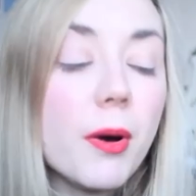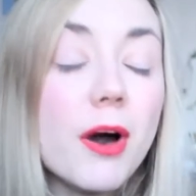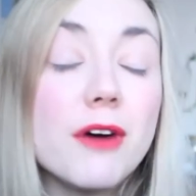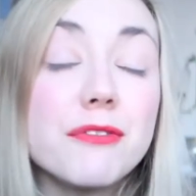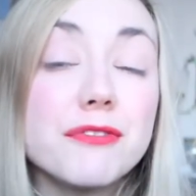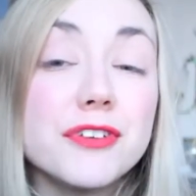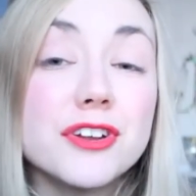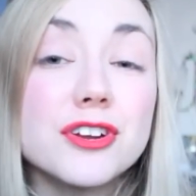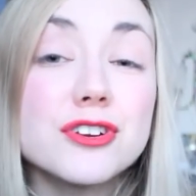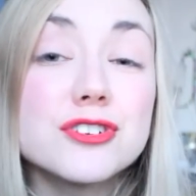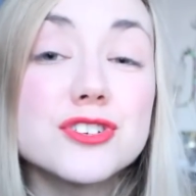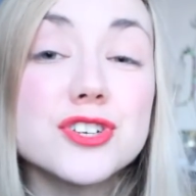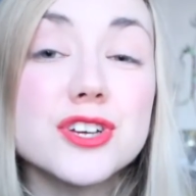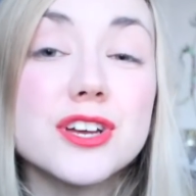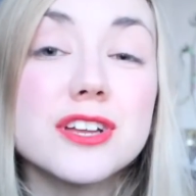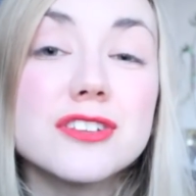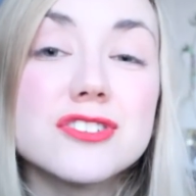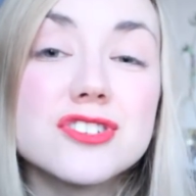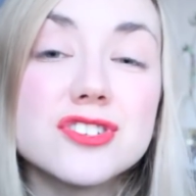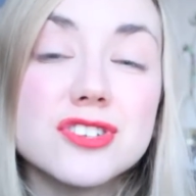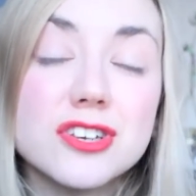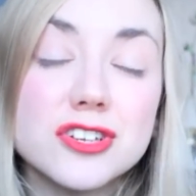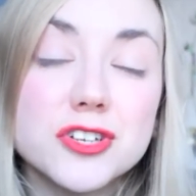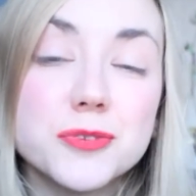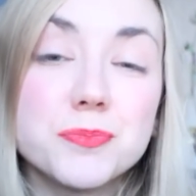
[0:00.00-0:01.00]
Puffin are
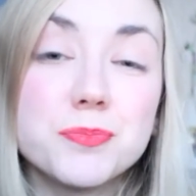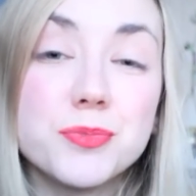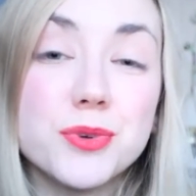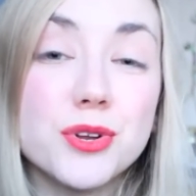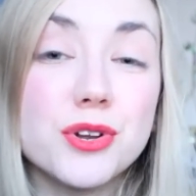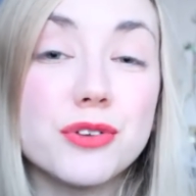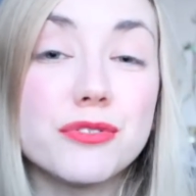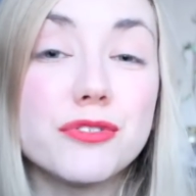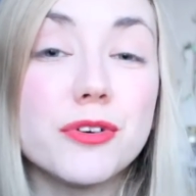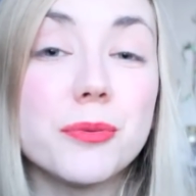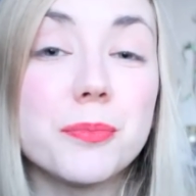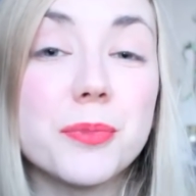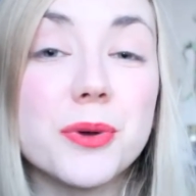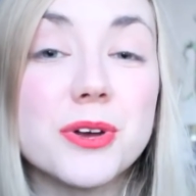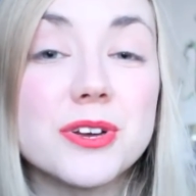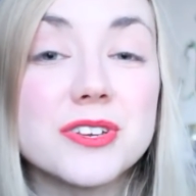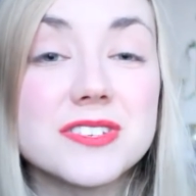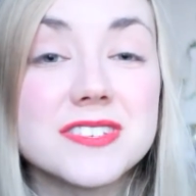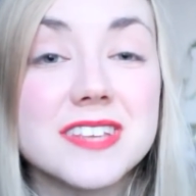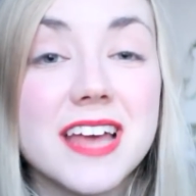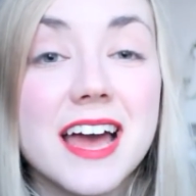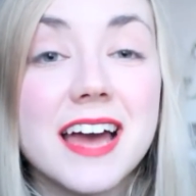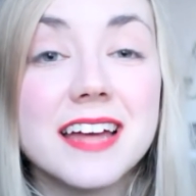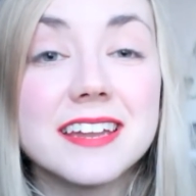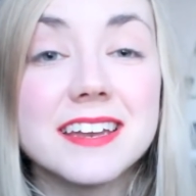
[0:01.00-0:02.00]
doing such beautiful
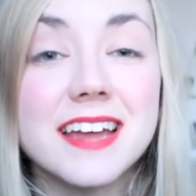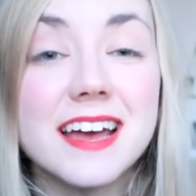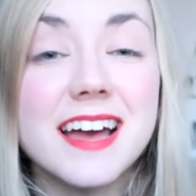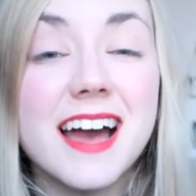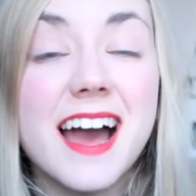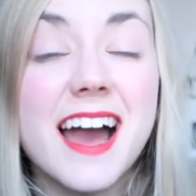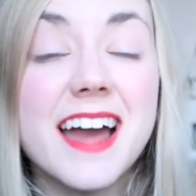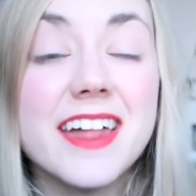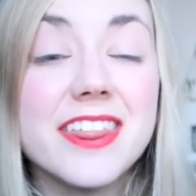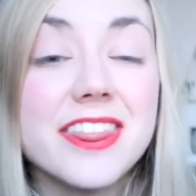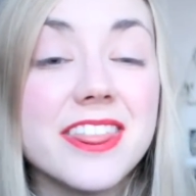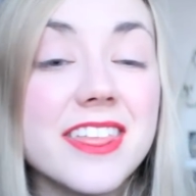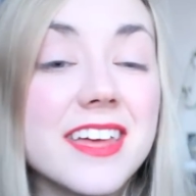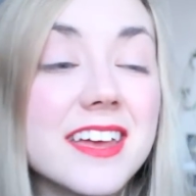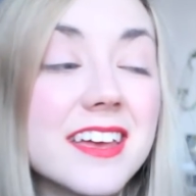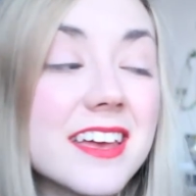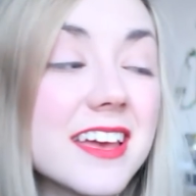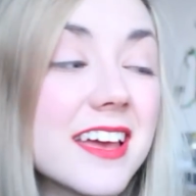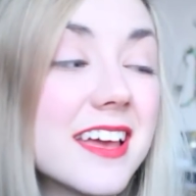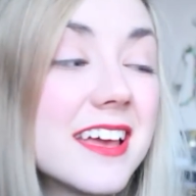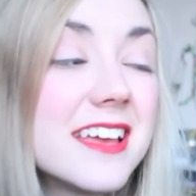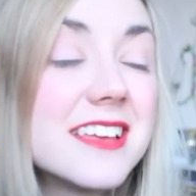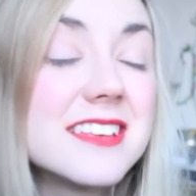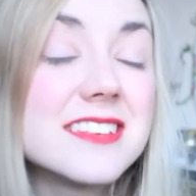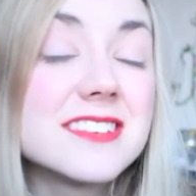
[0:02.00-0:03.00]
books and I
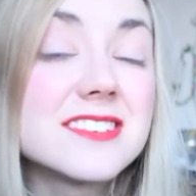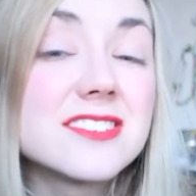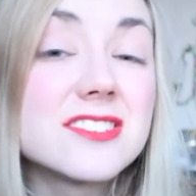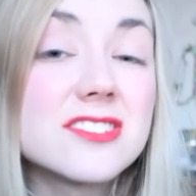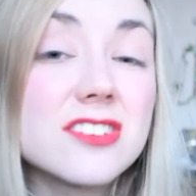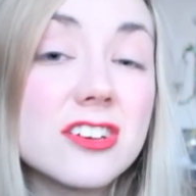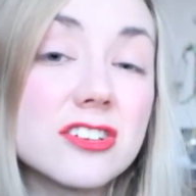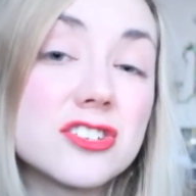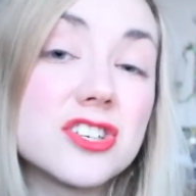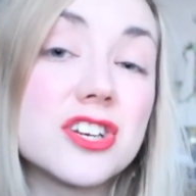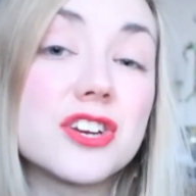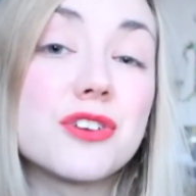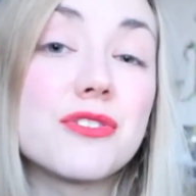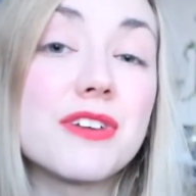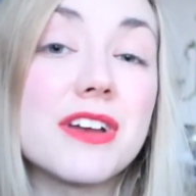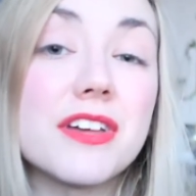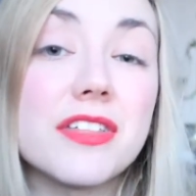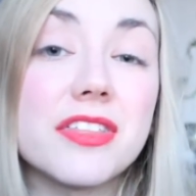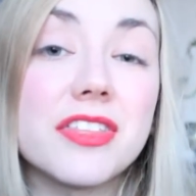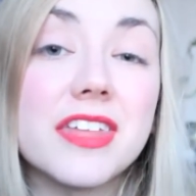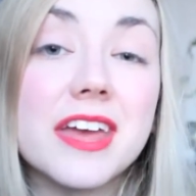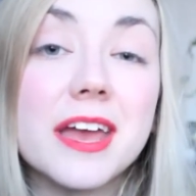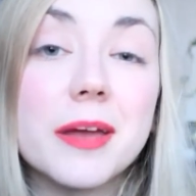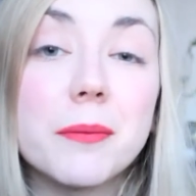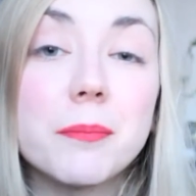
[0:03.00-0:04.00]
think it is such a
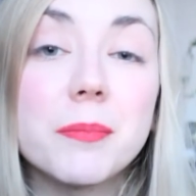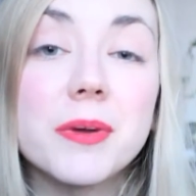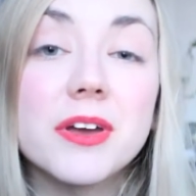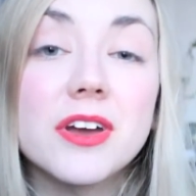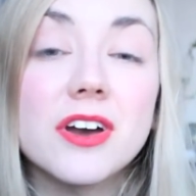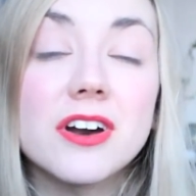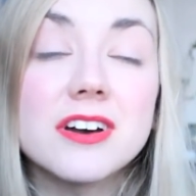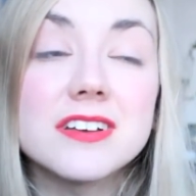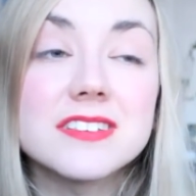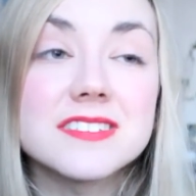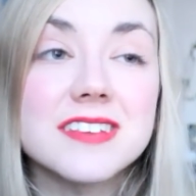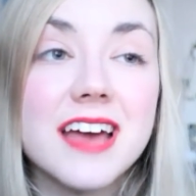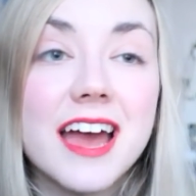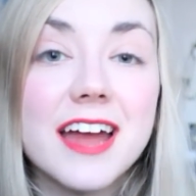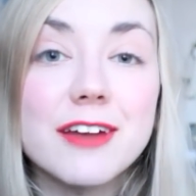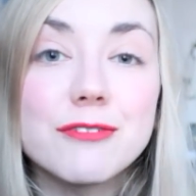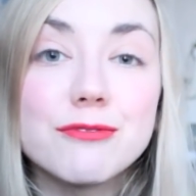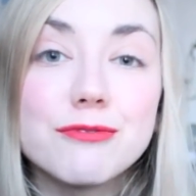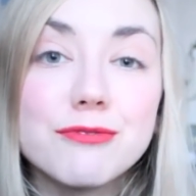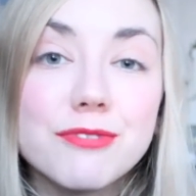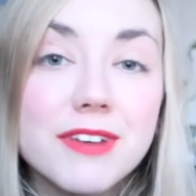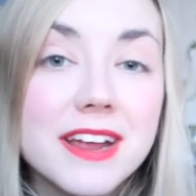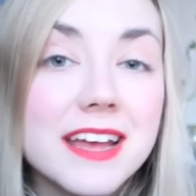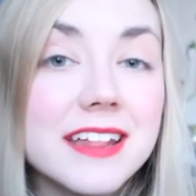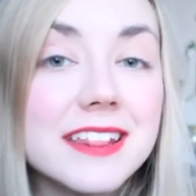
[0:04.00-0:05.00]
great thing because I
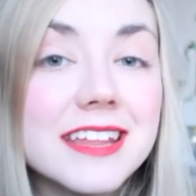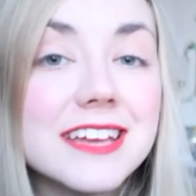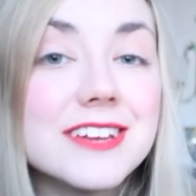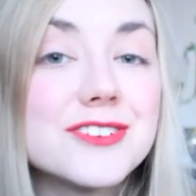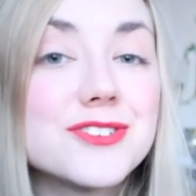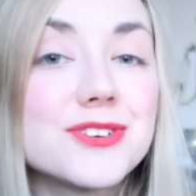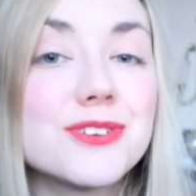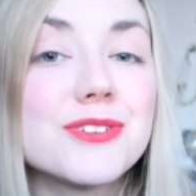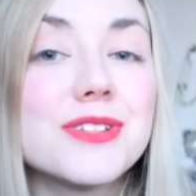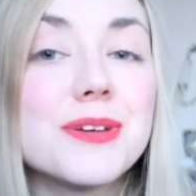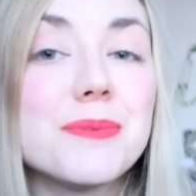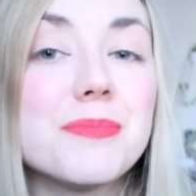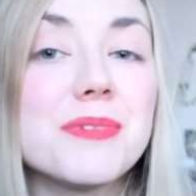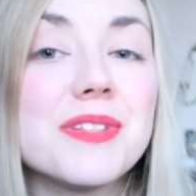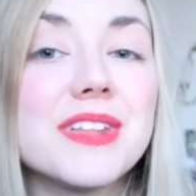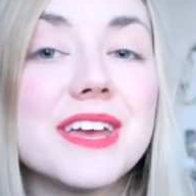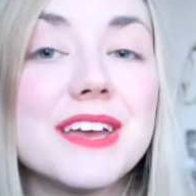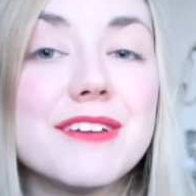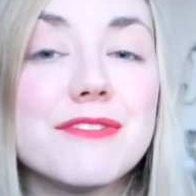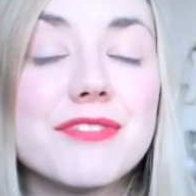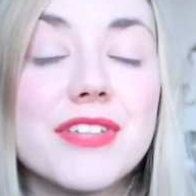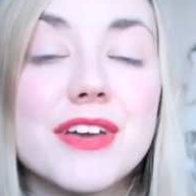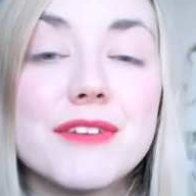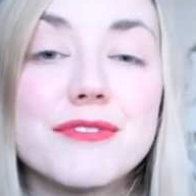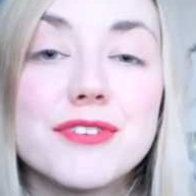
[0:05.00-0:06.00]
really truly
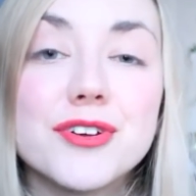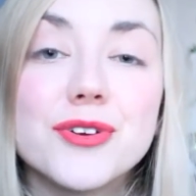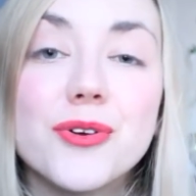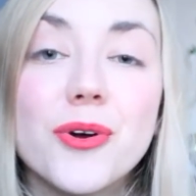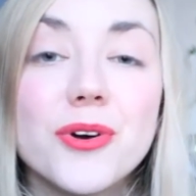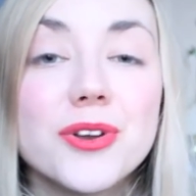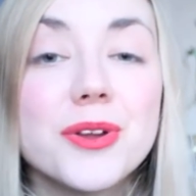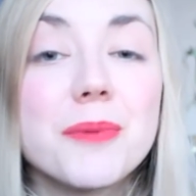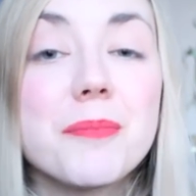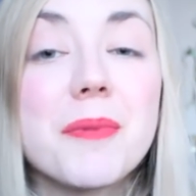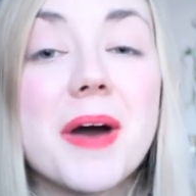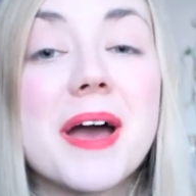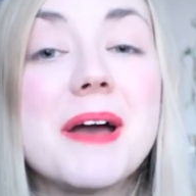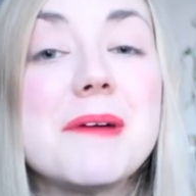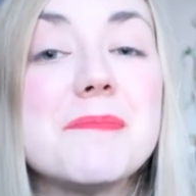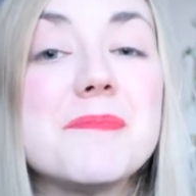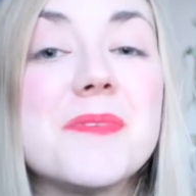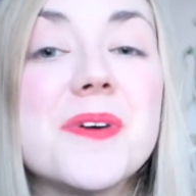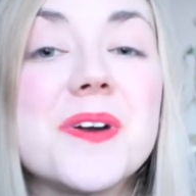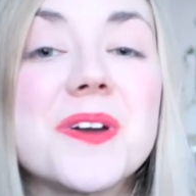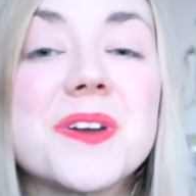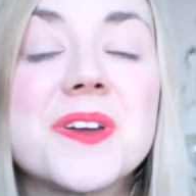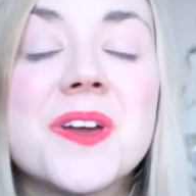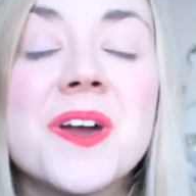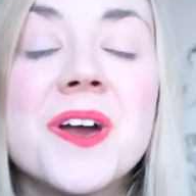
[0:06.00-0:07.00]
believe that if you're going to buy a
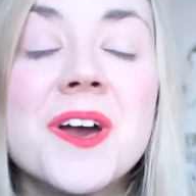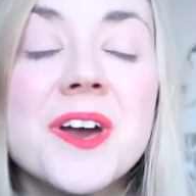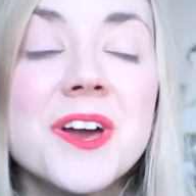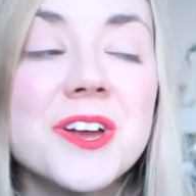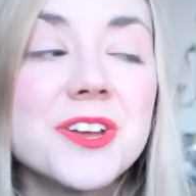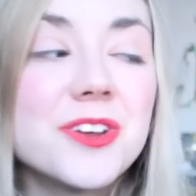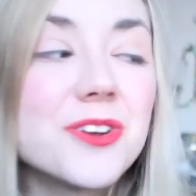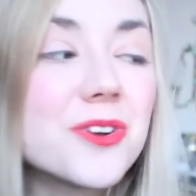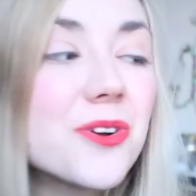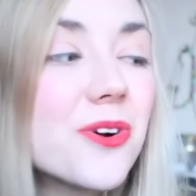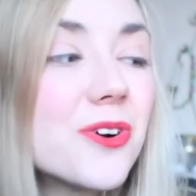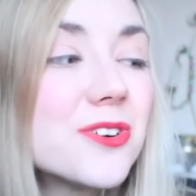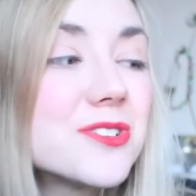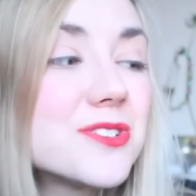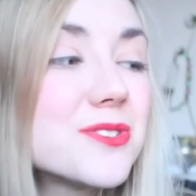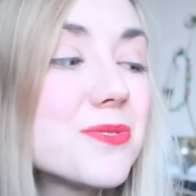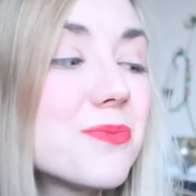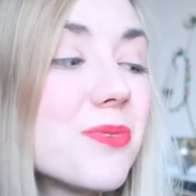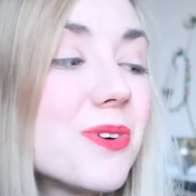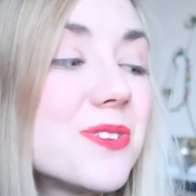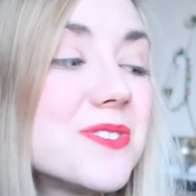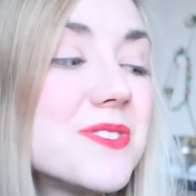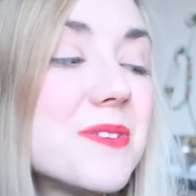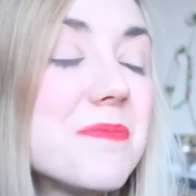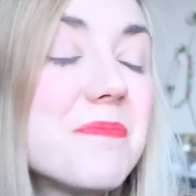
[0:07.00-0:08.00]
book, you're going to
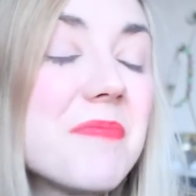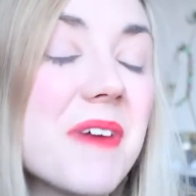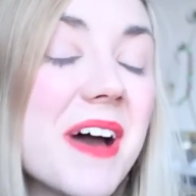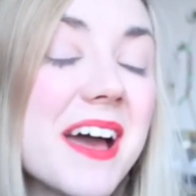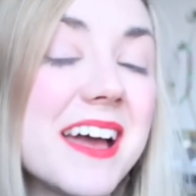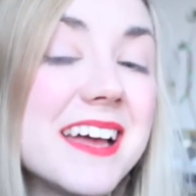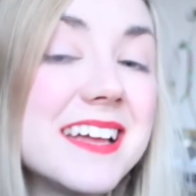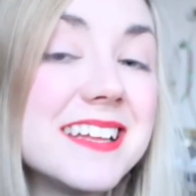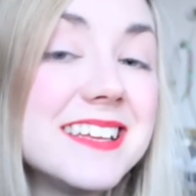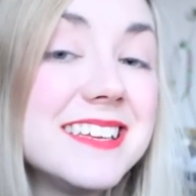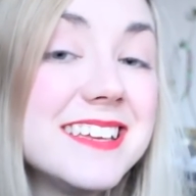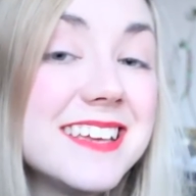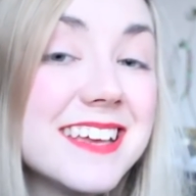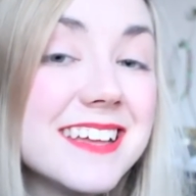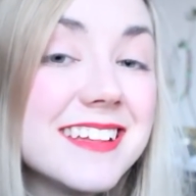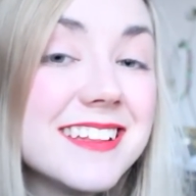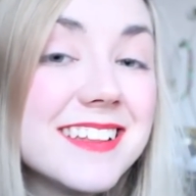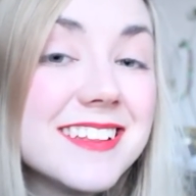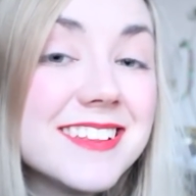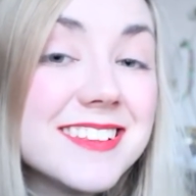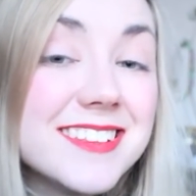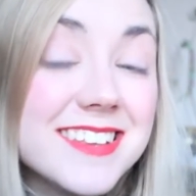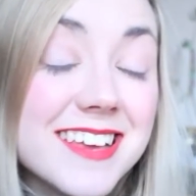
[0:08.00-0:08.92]
want to buy it.